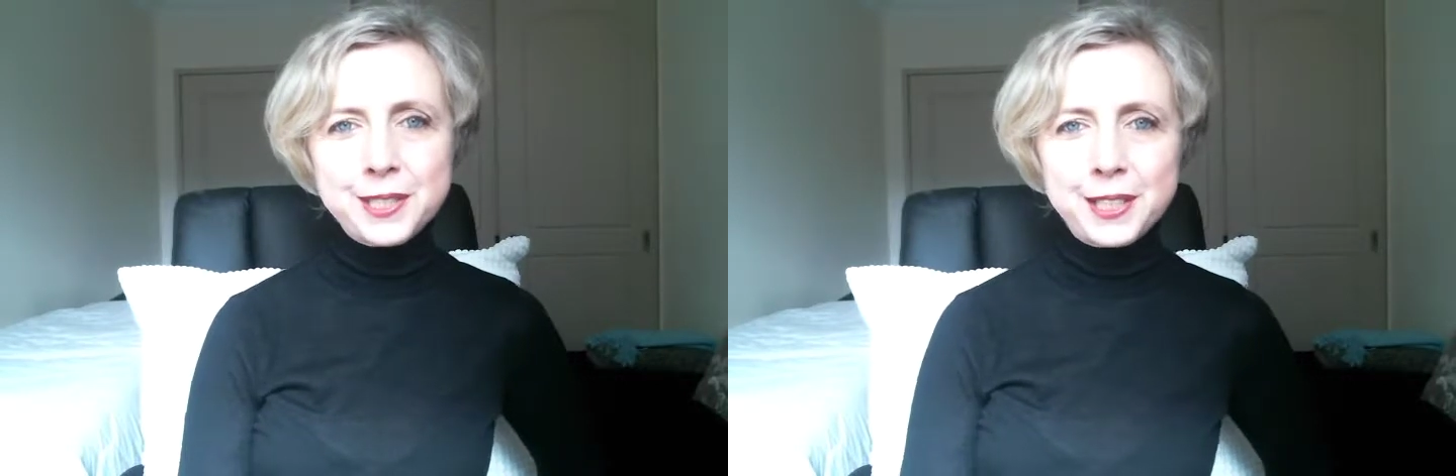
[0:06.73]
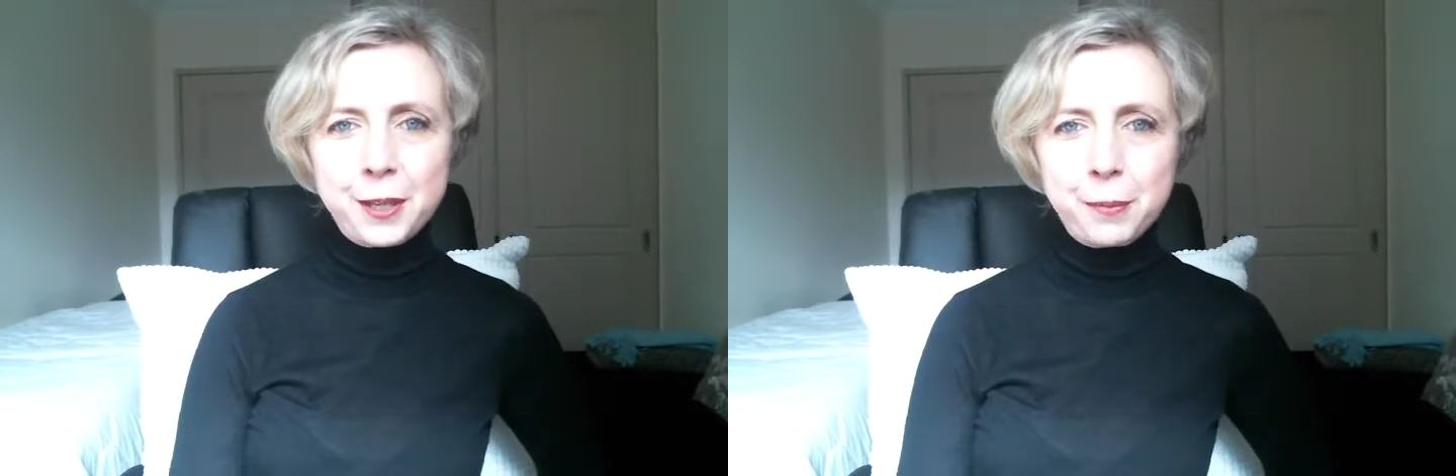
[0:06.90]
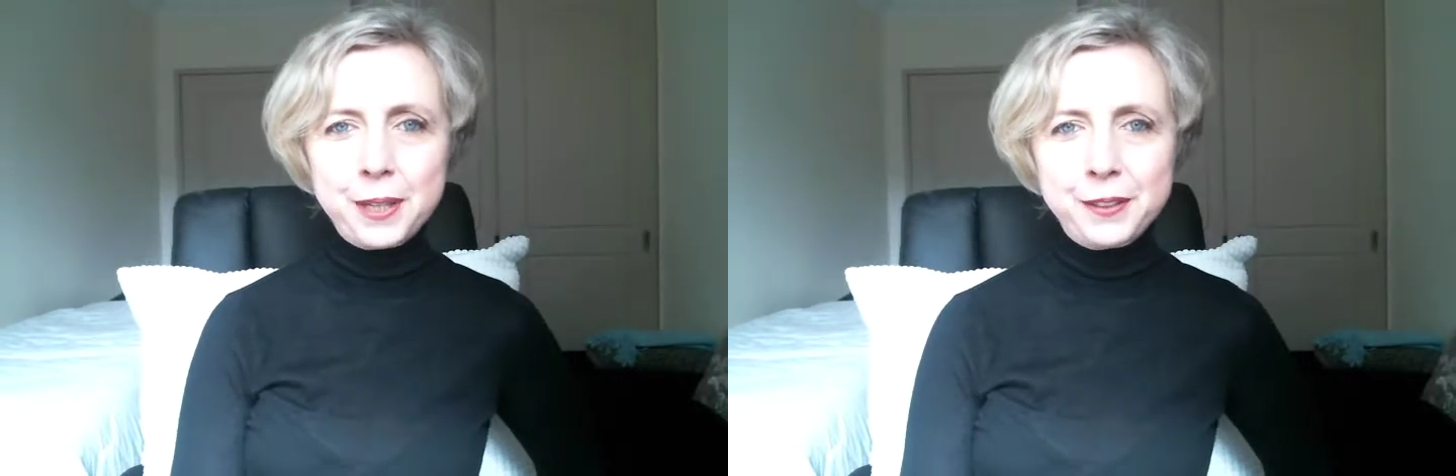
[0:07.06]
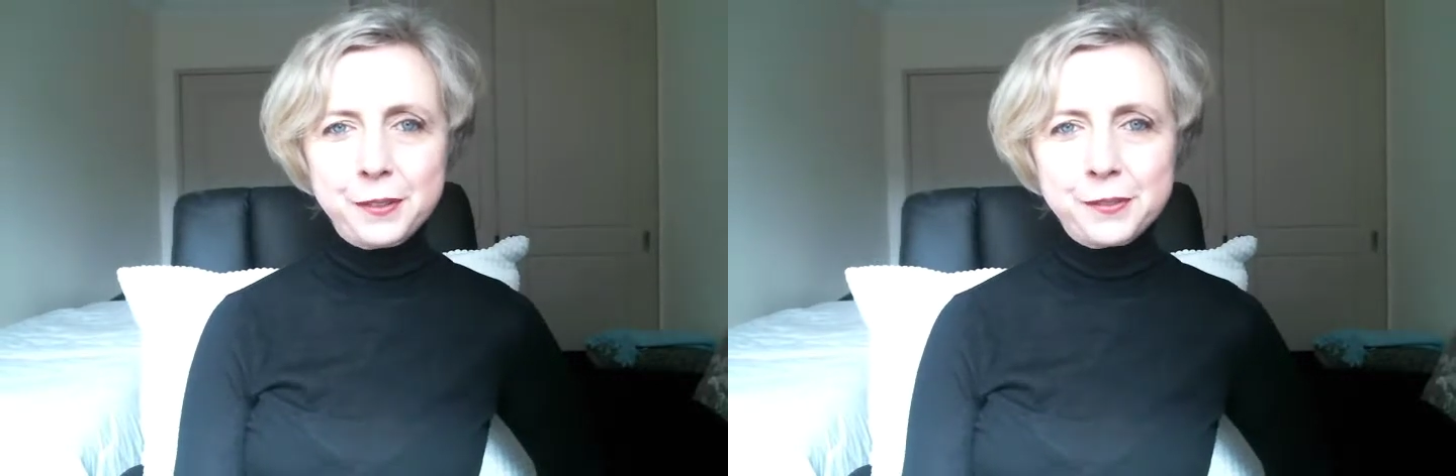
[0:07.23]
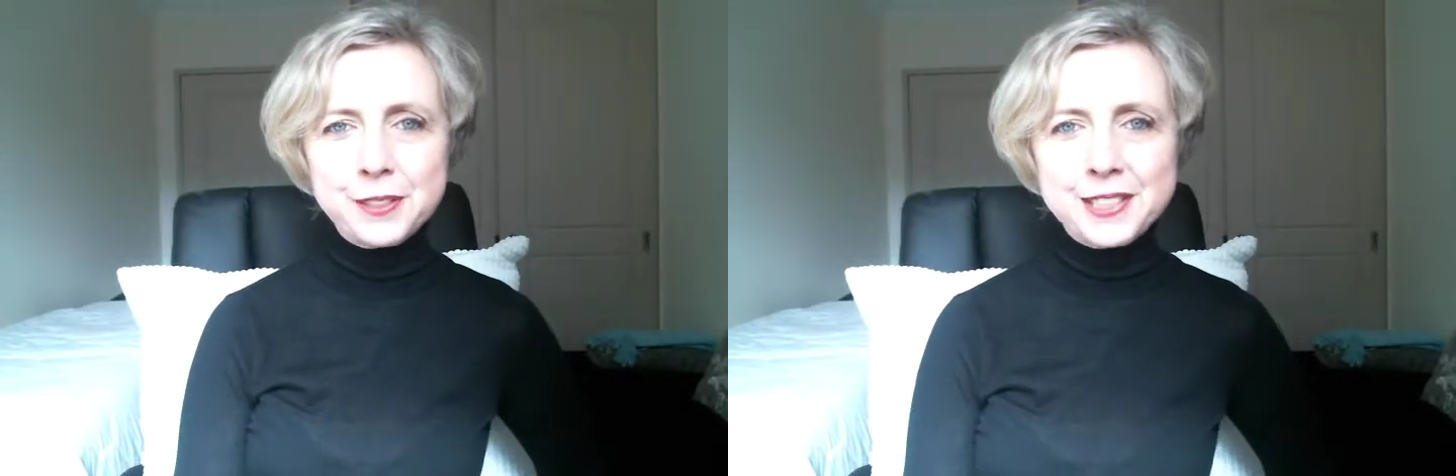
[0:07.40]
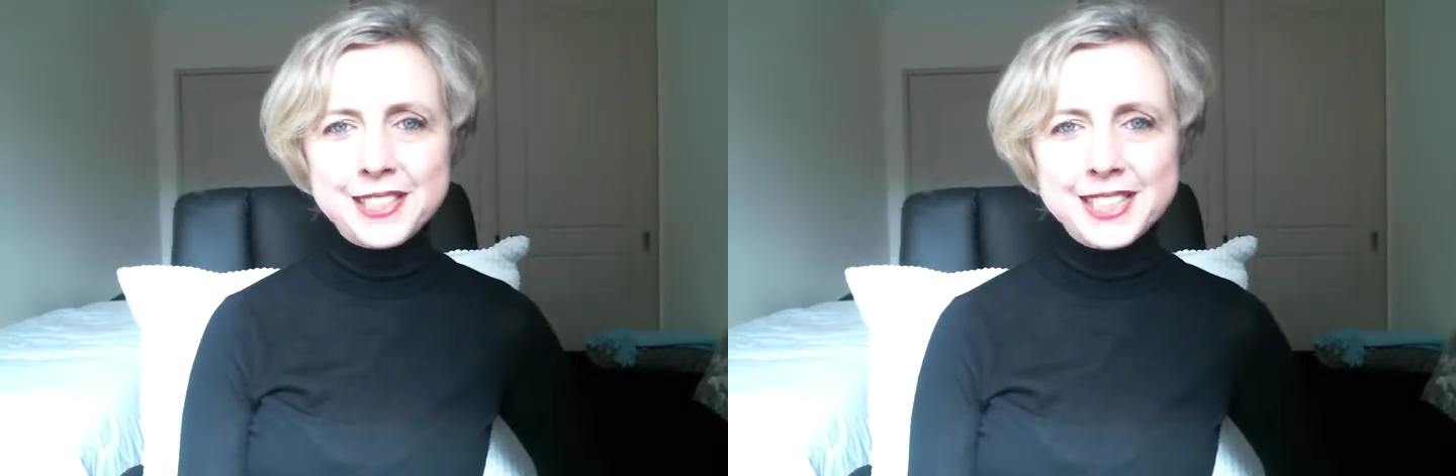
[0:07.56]
young man off
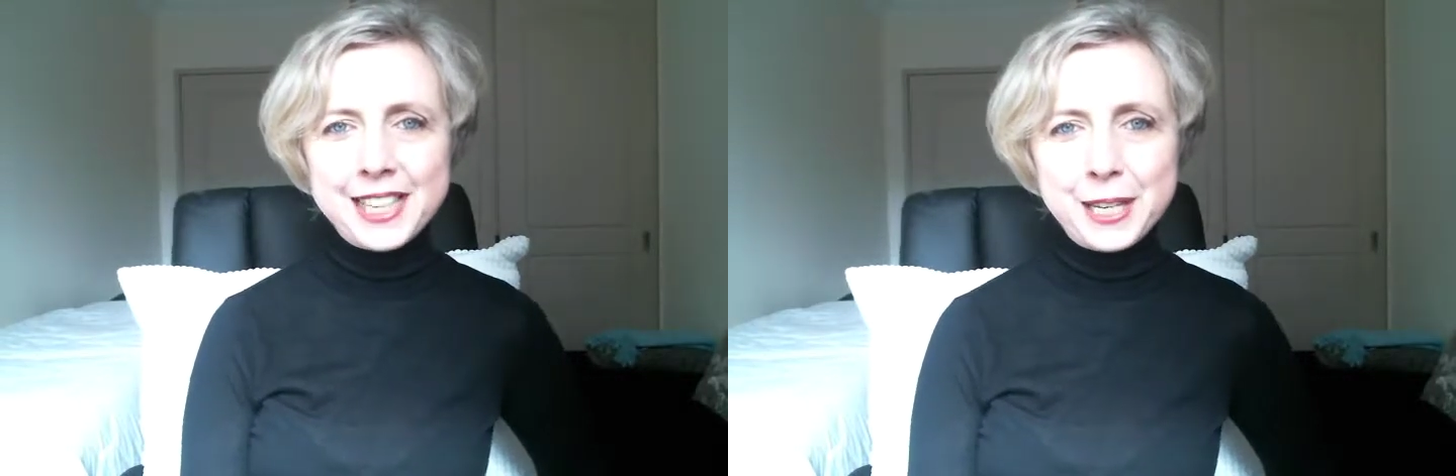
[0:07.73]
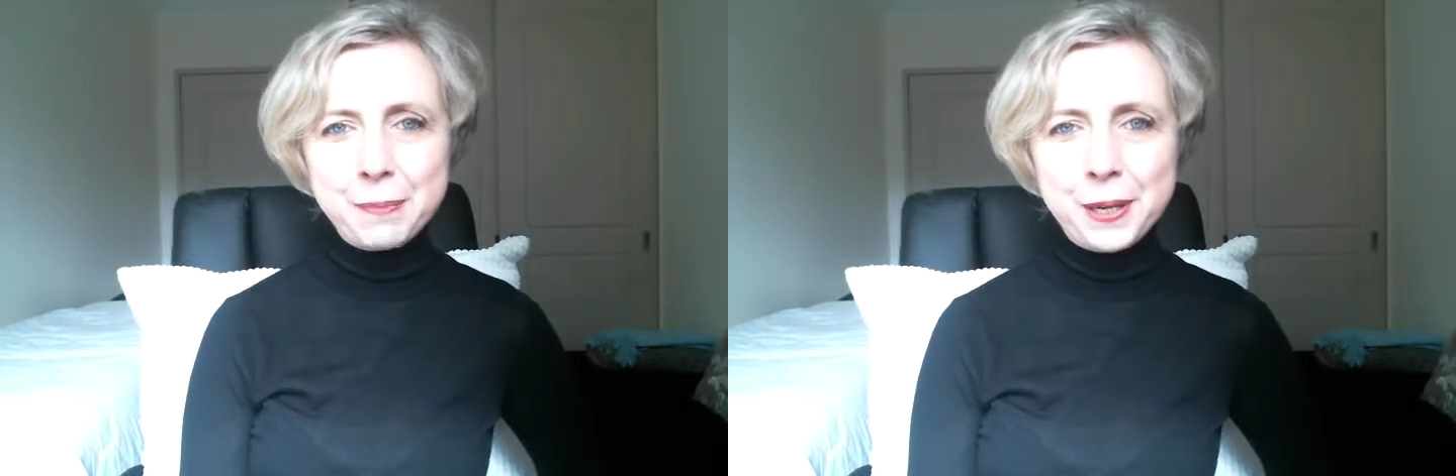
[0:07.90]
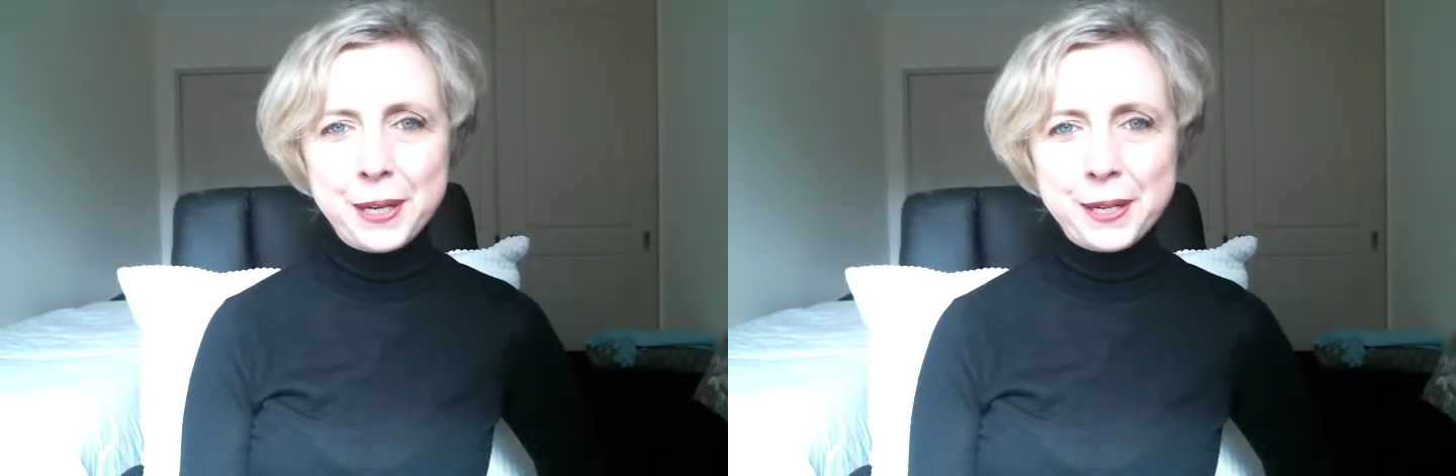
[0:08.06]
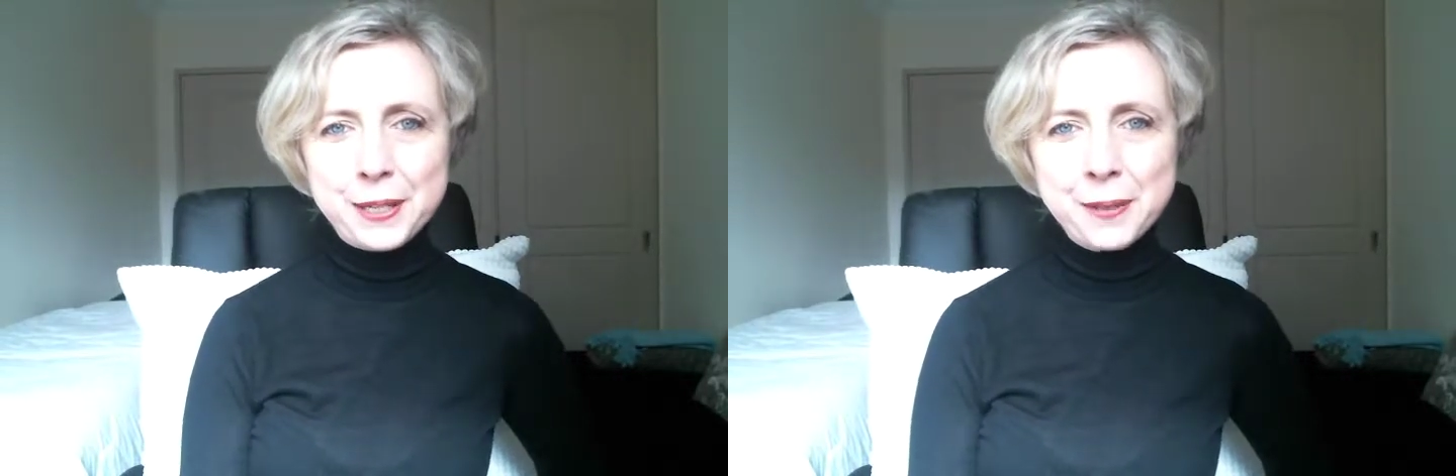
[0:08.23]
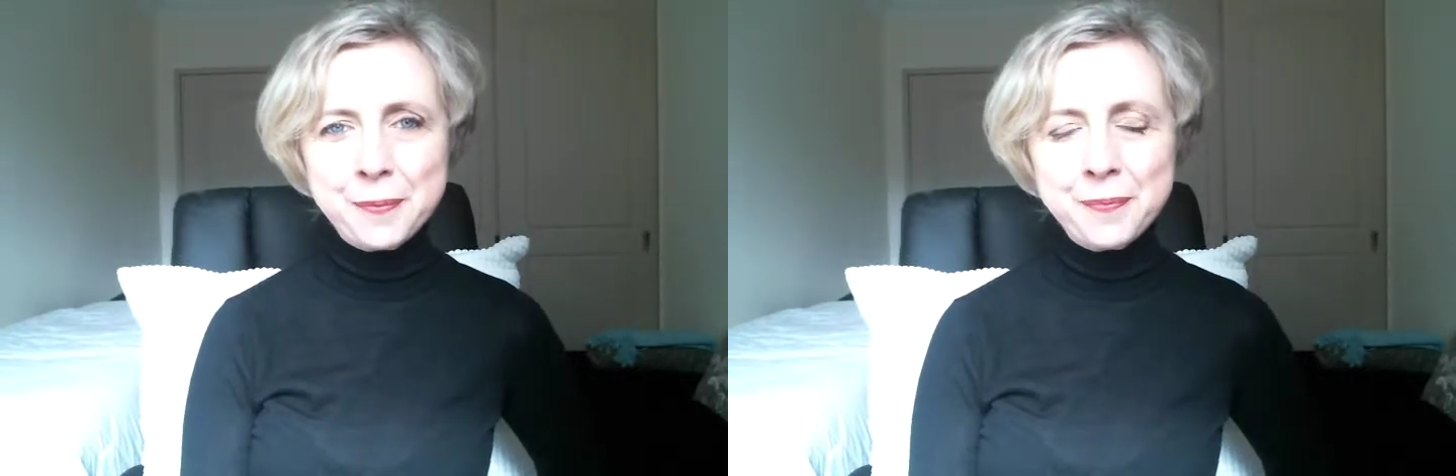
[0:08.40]
to the skate park.